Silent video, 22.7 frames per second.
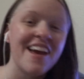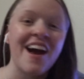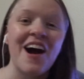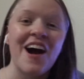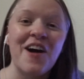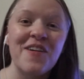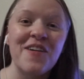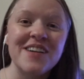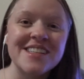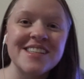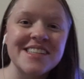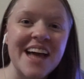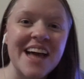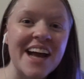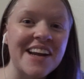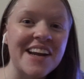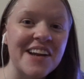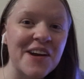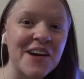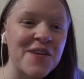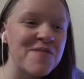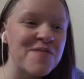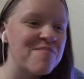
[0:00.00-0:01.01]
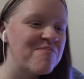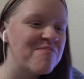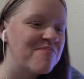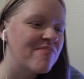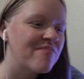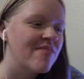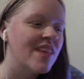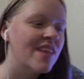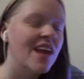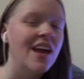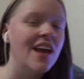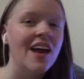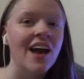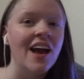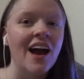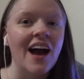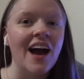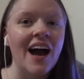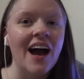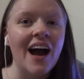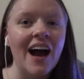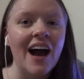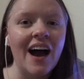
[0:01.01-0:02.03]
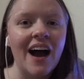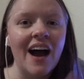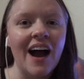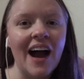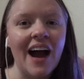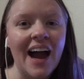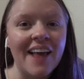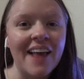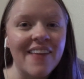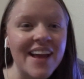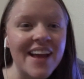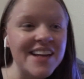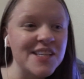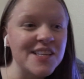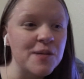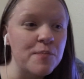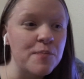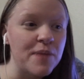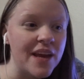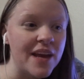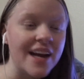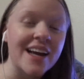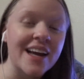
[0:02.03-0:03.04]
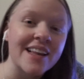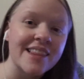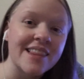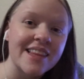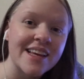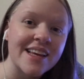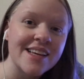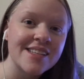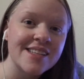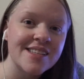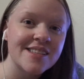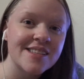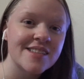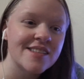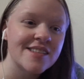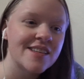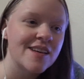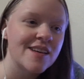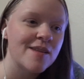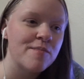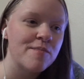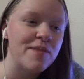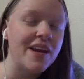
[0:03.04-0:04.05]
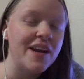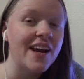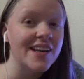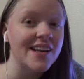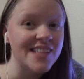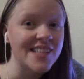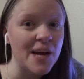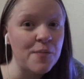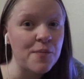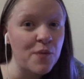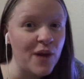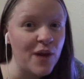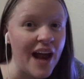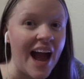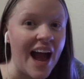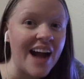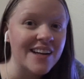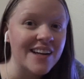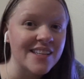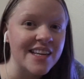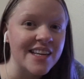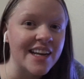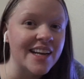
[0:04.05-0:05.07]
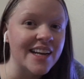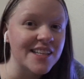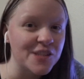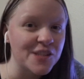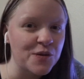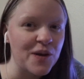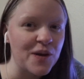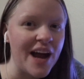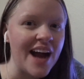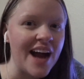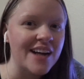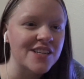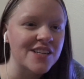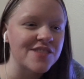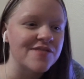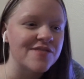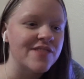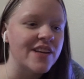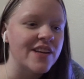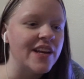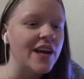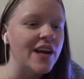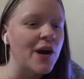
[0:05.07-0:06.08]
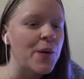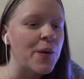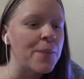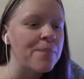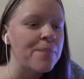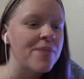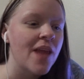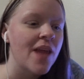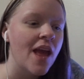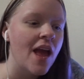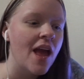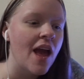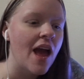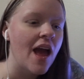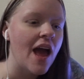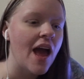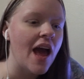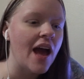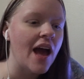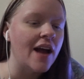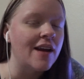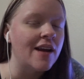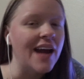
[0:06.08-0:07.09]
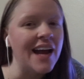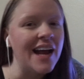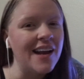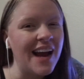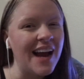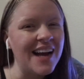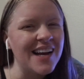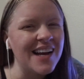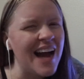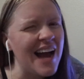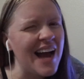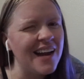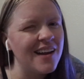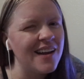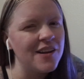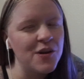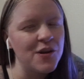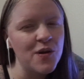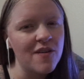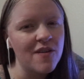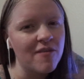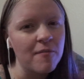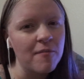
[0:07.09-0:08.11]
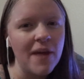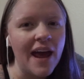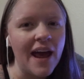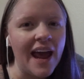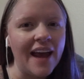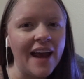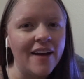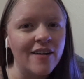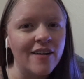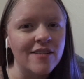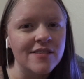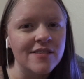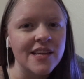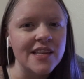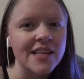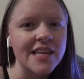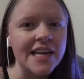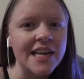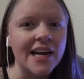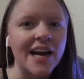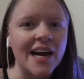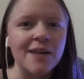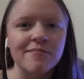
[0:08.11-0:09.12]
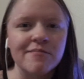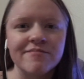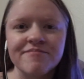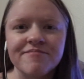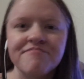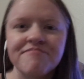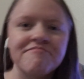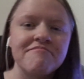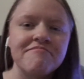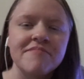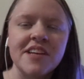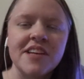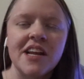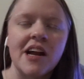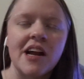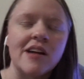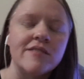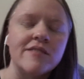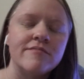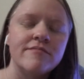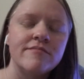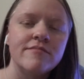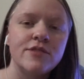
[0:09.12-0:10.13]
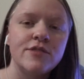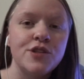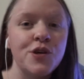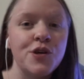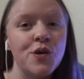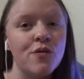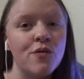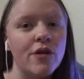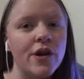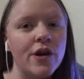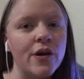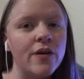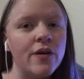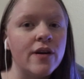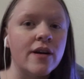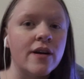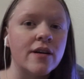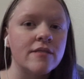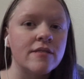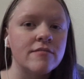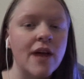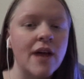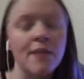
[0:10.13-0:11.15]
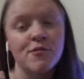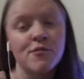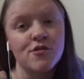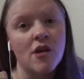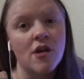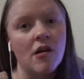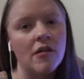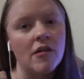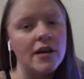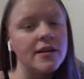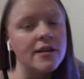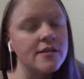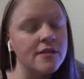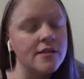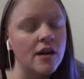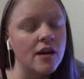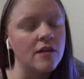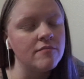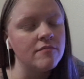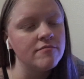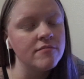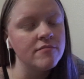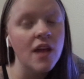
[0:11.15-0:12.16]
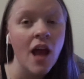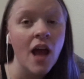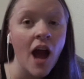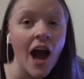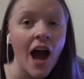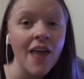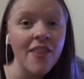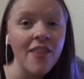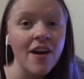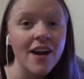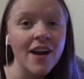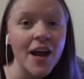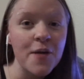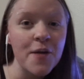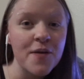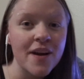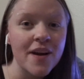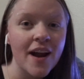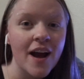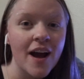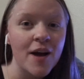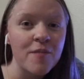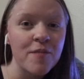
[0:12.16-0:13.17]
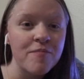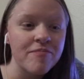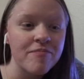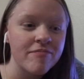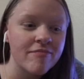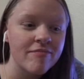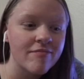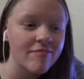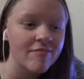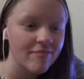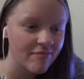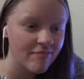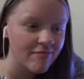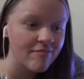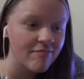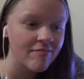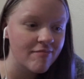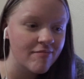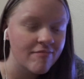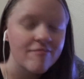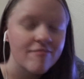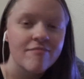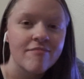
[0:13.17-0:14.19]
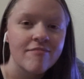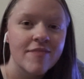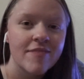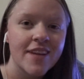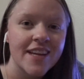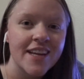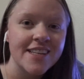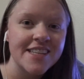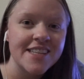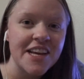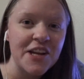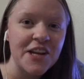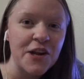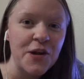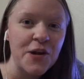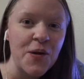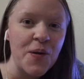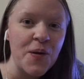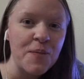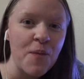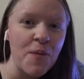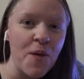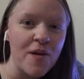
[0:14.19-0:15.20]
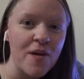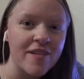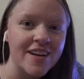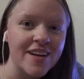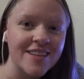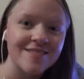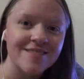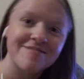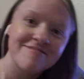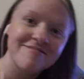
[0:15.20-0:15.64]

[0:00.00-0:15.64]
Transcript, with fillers: Oh, and side note, I like to pick at this because I'm reacting. It's a reaction video. And I, I kind of do it for my haters. They think I'm, you know, too rude or I'm trolling. So I thought I would um, continue doing more of it.